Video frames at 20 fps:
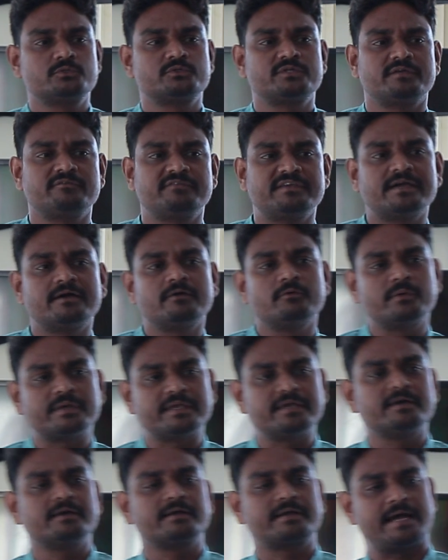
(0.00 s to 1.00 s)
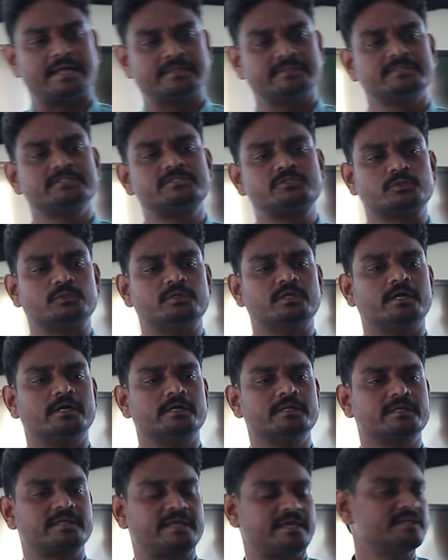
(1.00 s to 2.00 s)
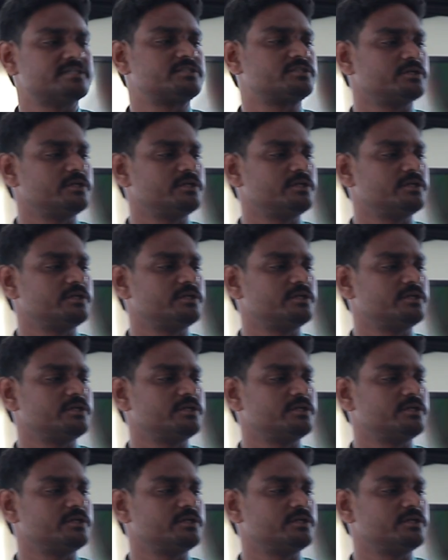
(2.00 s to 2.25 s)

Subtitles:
Today we are here gathered to learn case